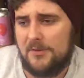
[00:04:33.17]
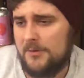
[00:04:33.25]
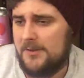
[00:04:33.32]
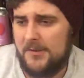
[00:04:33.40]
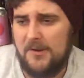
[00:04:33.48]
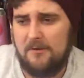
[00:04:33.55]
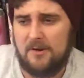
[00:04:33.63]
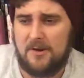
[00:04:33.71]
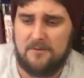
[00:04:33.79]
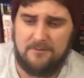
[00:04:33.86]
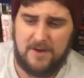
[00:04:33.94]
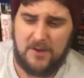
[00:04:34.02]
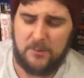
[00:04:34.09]
Twitter and
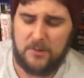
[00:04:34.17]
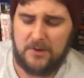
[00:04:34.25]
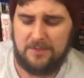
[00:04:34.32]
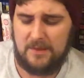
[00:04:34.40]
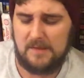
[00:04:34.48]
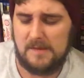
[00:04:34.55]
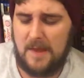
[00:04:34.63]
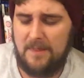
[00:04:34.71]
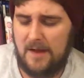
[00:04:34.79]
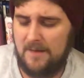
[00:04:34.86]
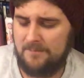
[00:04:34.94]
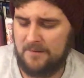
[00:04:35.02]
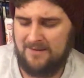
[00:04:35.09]
Facebook and things like
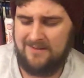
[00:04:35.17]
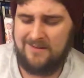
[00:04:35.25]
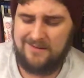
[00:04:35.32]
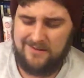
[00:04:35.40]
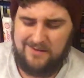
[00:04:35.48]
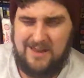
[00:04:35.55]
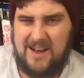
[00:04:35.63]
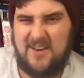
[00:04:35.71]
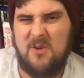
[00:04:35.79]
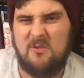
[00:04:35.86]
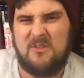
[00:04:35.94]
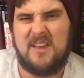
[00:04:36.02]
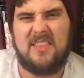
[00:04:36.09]
that. I
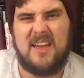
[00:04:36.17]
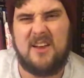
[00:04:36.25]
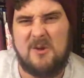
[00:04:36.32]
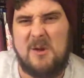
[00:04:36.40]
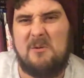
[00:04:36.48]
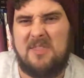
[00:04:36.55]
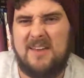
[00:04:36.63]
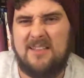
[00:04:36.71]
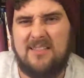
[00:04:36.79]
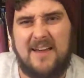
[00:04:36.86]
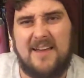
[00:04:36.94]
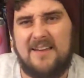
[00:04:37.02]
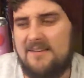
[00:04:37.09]
don't really agree with it.
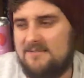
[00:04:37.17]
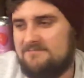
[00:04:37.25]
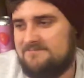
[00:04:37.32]
Like,